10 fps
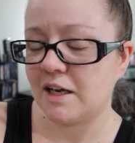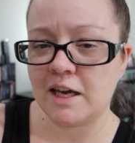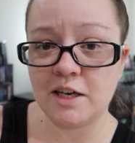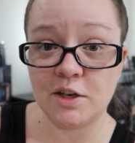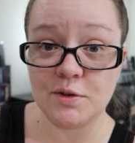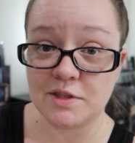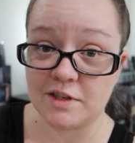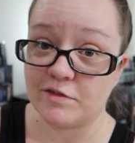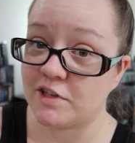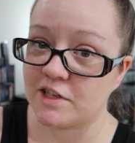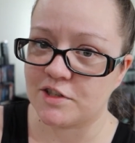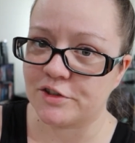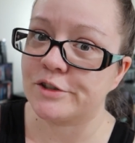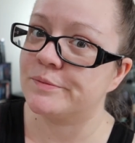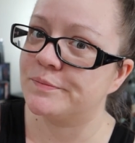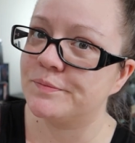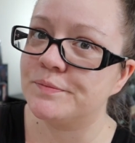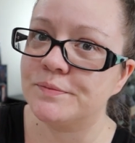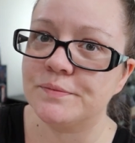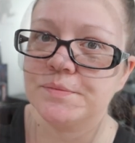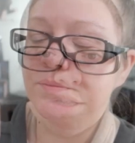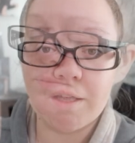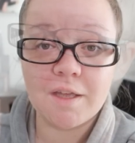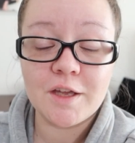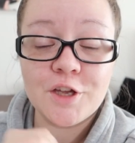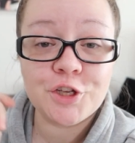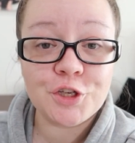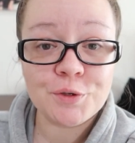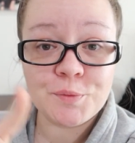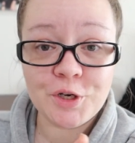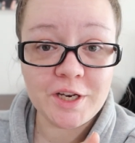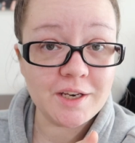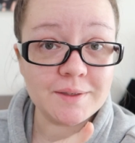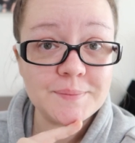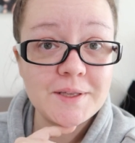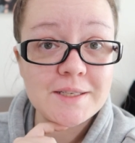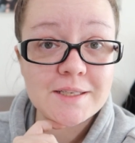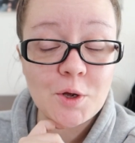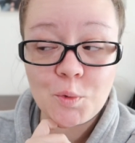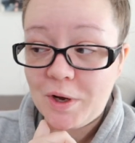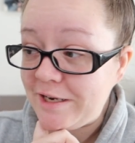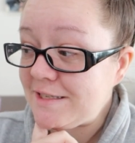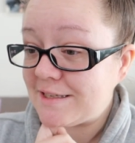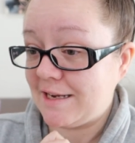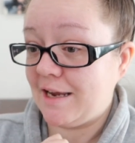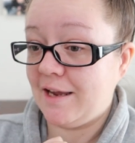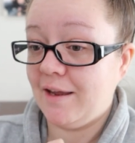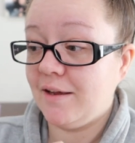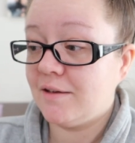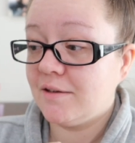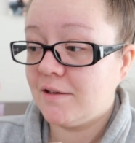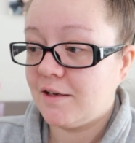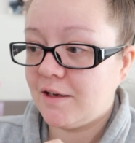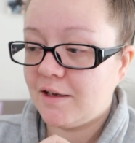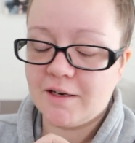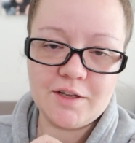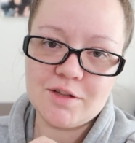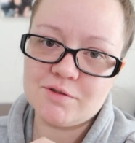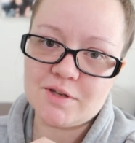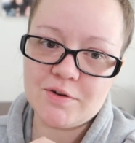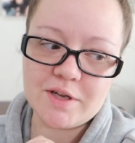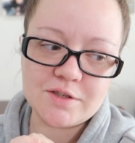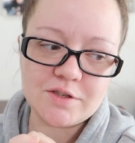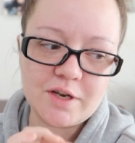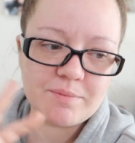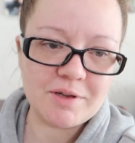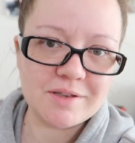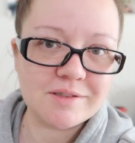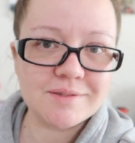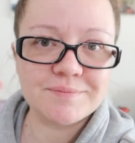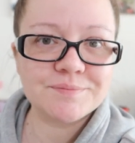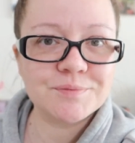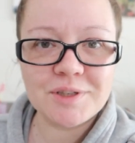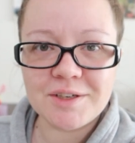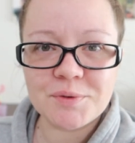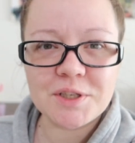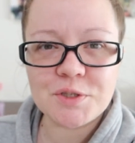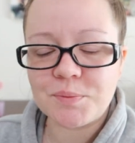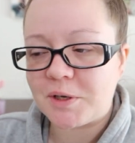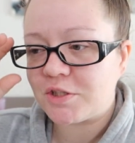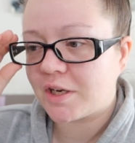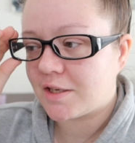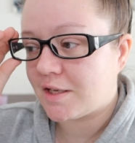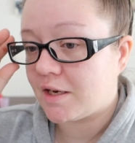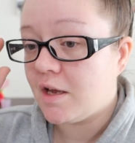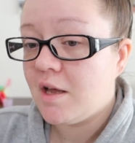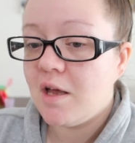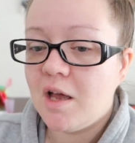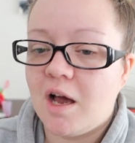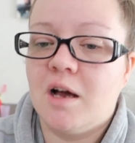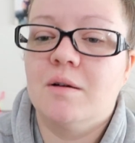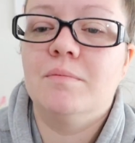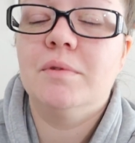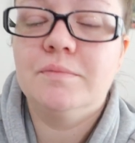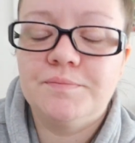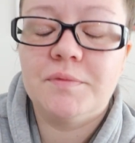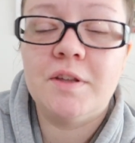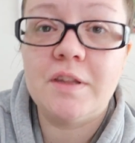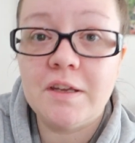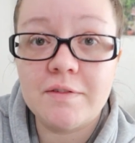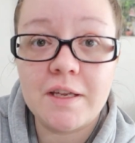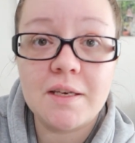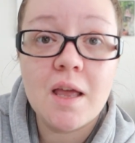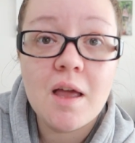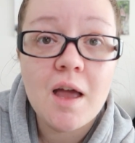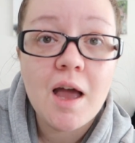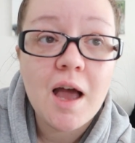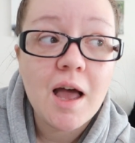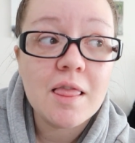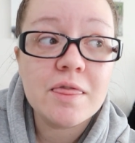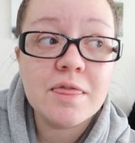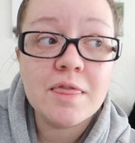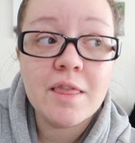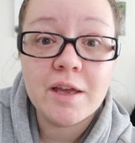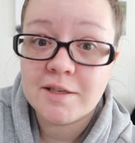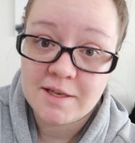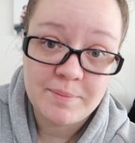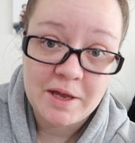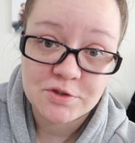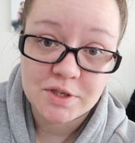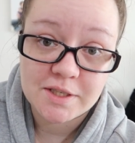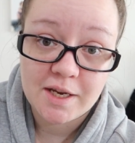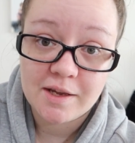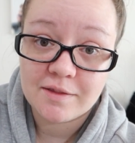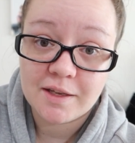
I need to go sniff test her. Good morning. It is now Wednesday. I didn't close out yesterday because we didn't really do much, like I said, um, in the evening. It's St. Patrick's Day.